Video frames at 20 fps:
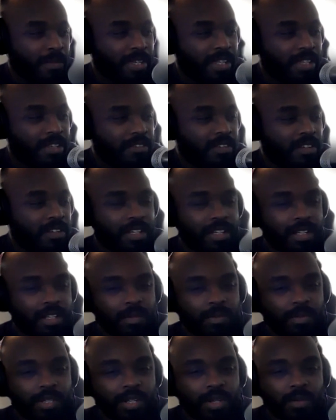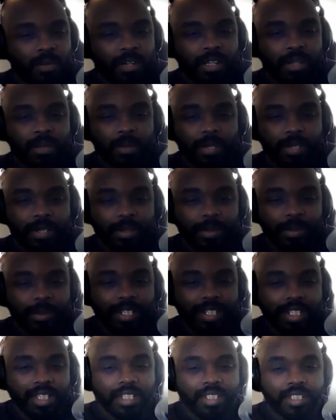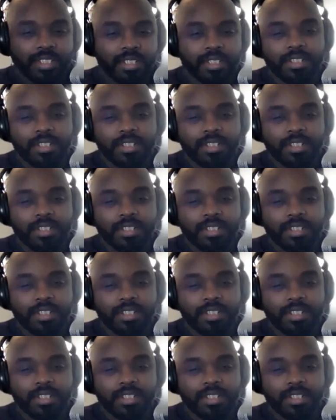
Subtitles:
and working with Gooey duck?